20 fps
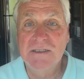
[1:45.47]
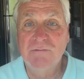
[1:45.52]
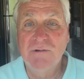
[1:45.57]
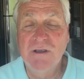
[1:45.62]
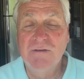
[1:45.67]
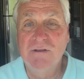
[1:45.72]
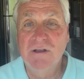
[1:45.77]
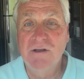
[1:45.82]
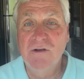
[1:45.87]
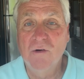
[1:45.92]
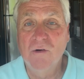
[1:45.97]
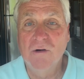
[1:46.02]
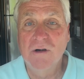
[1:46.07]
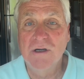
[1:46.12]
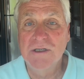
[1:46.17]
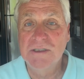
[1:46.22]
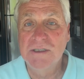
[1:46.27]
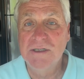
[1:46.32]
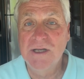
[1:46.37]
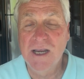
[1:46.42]
We have the
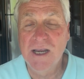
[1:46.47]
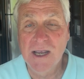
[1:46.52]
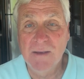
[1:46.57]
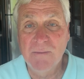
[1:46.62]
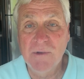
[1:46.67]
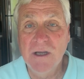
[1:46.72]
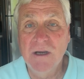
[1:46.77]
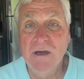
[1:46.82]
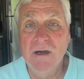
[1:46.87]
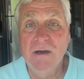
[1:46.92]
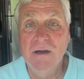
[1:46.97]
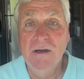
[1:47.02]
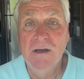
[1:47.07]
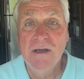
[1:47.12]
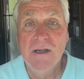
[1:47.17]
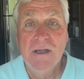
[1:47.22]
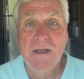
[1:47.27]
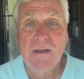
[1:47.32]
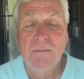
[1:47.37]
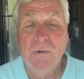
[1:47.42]
Norris Dam here.
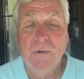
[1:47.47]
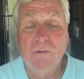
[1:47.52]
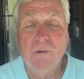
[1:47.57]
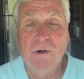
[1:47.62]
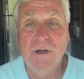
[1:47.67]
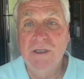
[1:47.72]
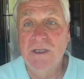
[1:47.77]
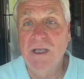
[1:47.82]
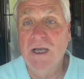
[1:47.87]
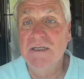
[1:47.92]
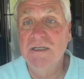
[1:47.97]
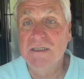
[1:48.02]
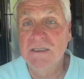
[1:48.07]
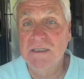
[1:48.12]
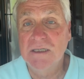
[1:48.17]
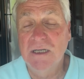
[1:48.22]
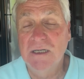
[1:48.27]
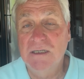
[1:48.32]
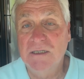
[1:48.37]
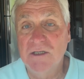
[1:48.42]
But what it does,
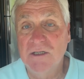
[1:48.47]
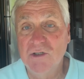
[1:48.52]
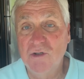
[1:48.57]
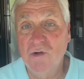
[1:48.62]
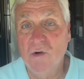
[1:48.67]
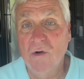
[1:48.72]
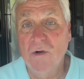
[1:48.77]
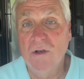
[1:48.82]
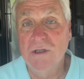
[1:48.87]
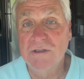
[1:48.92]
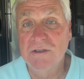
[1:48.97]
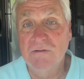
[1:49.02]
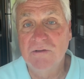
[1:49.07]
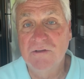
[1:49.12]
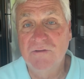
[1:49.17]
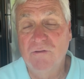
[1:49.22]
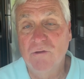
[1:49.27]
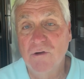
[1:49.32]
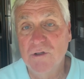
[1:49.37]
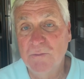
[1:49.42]
it controls. It was
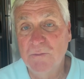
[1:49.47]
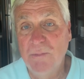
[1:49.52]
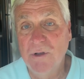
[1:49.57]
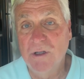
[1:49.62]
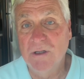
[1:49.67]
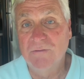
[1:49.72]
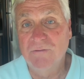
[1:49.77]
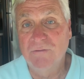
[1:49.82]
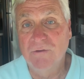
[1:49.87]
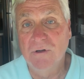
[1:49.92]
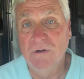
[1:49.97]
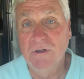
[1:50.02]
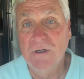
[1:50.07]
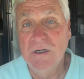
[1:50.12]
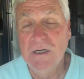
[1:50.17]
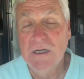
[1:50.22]
first built for